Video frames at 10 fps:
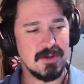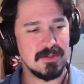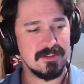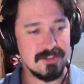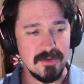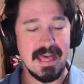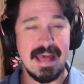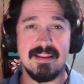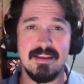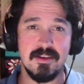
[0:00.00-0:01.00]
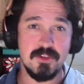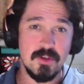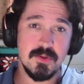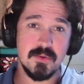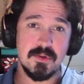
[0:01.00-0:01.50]
to do that,
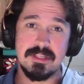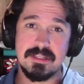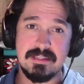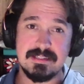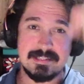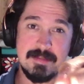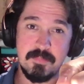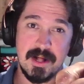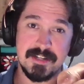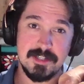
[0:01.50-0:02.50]
you need to keep watching